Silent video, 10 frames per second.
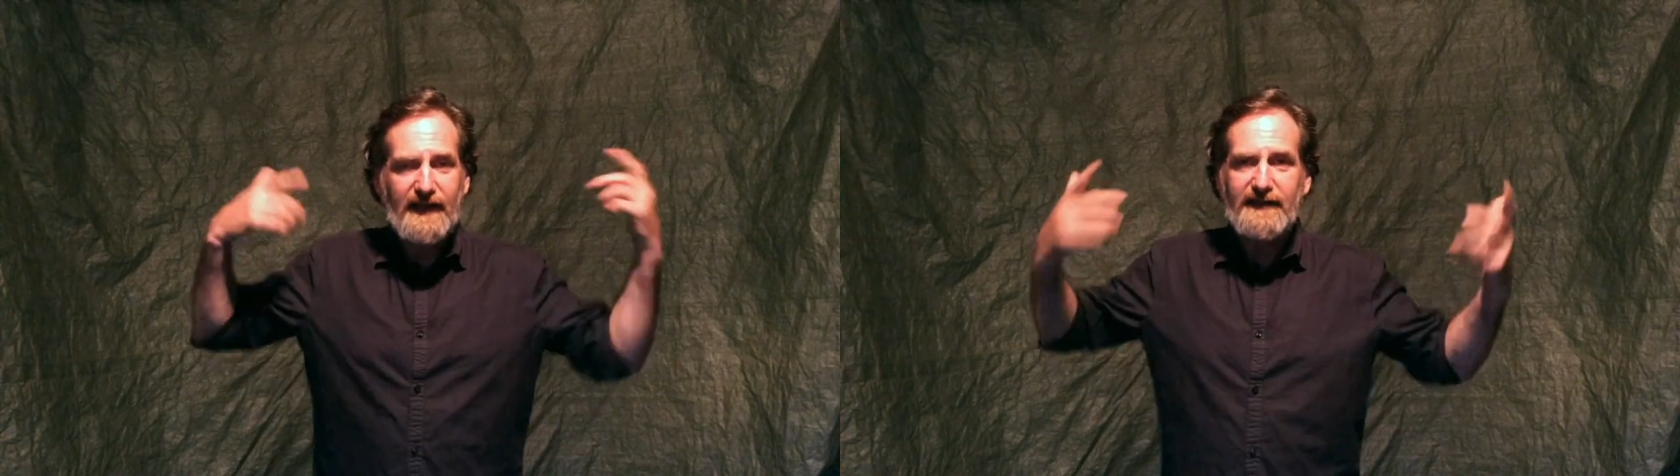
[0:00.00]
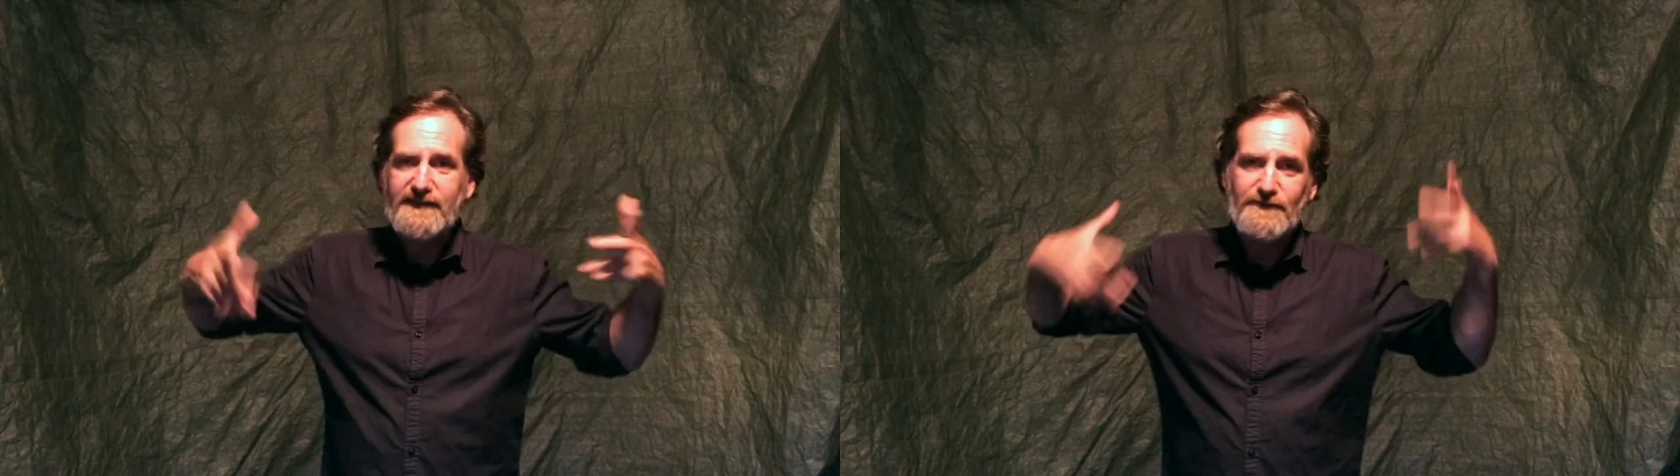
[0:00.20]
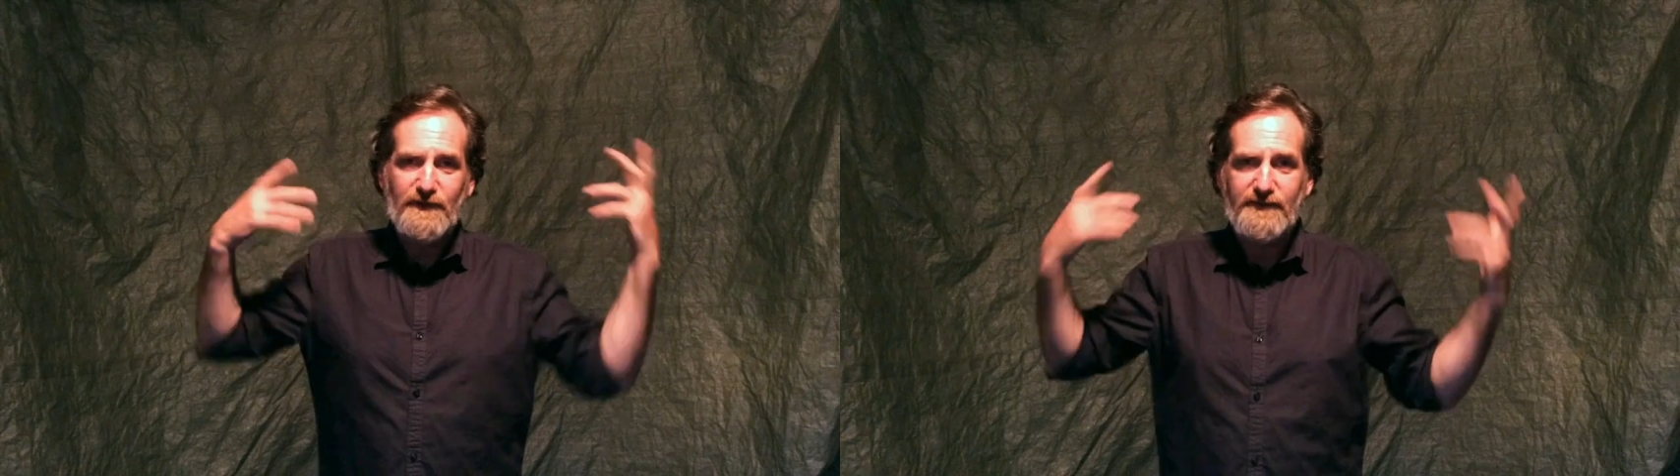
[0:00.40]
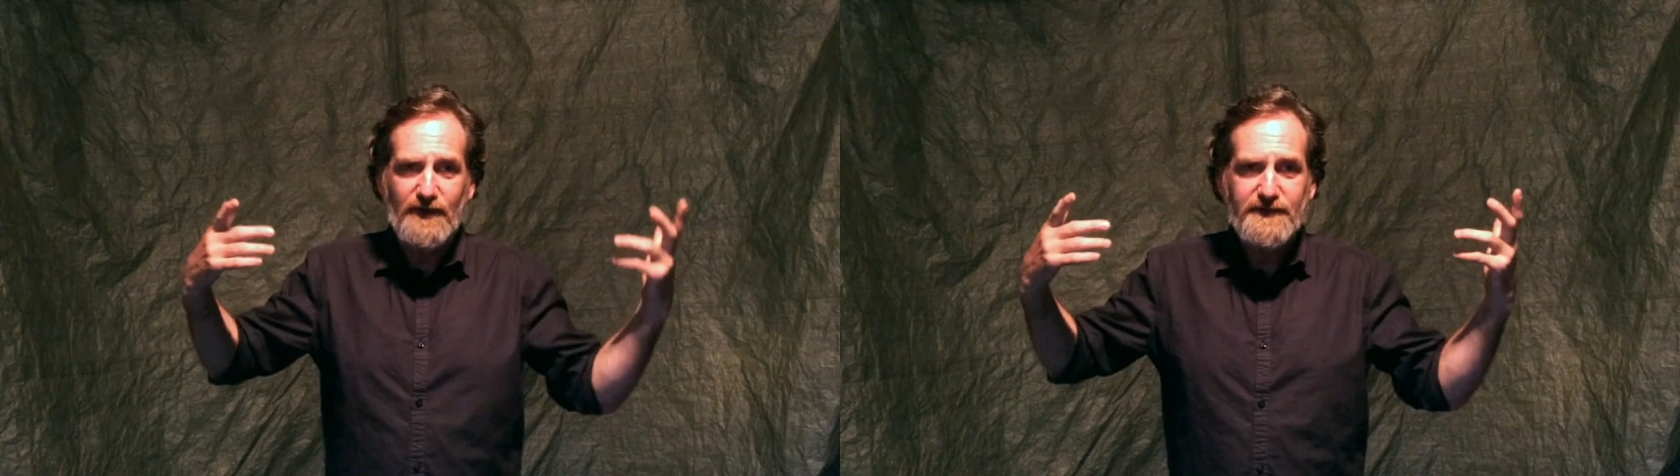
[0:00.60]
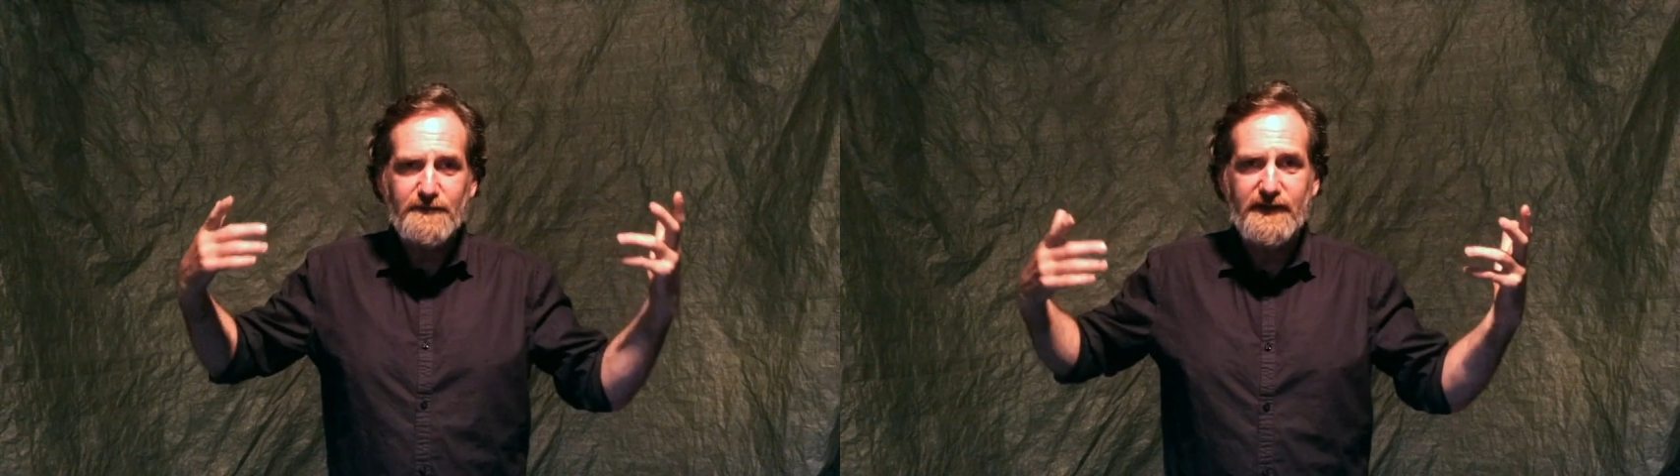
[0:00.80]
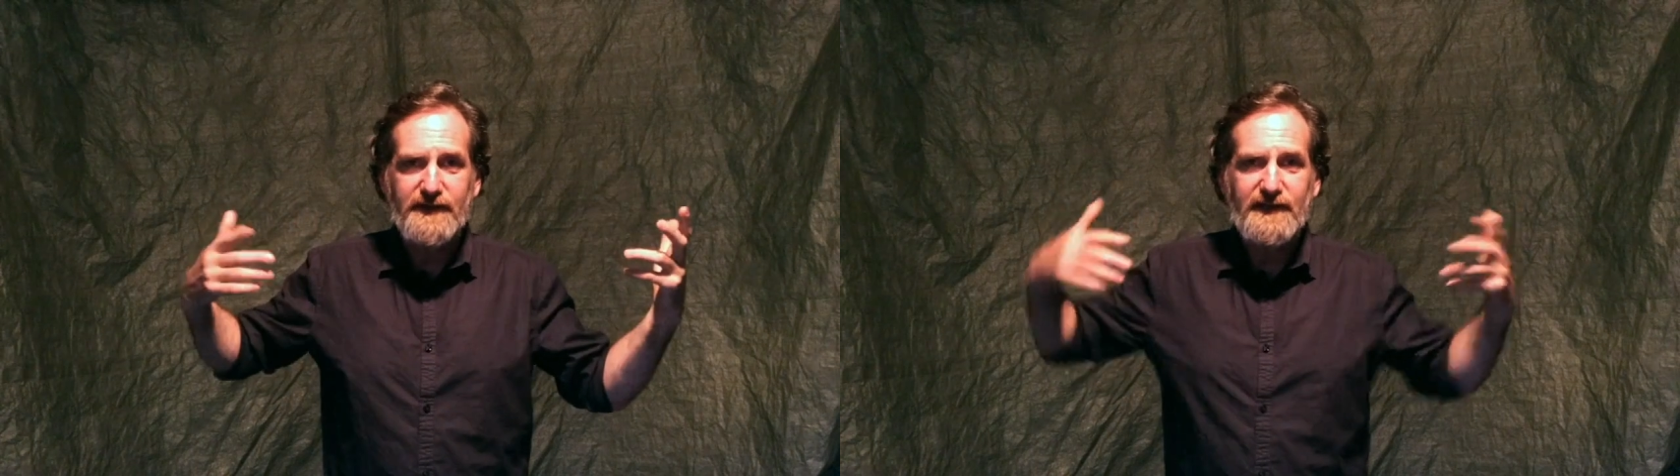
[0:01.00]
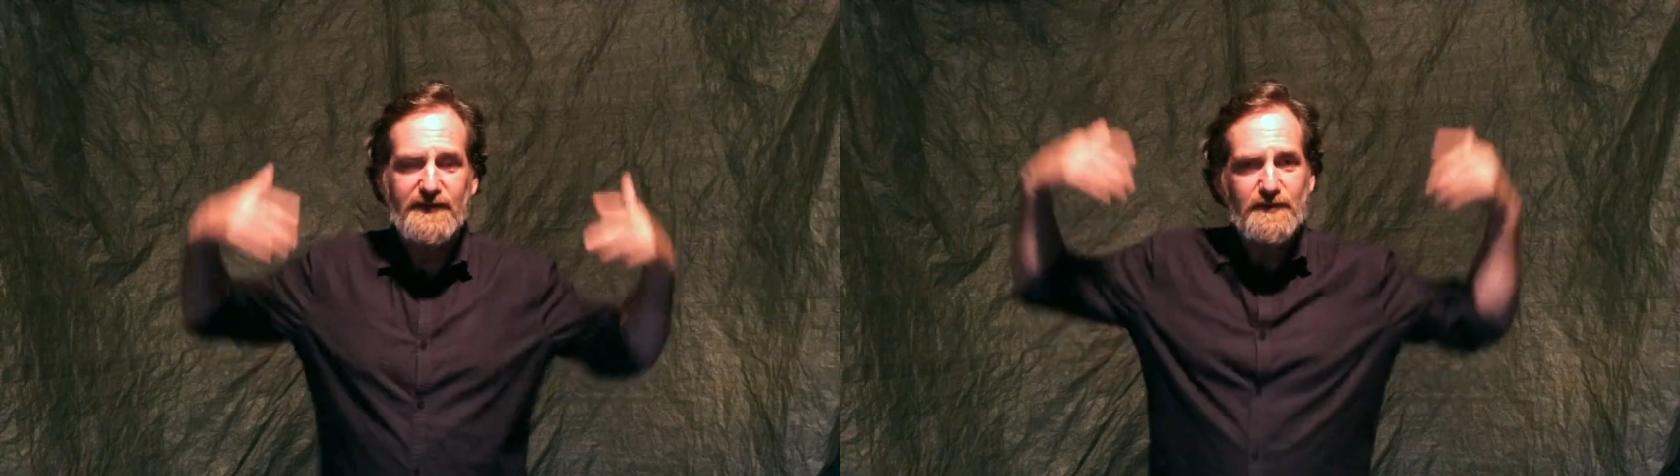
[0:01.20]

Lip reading: it's reverse breathing is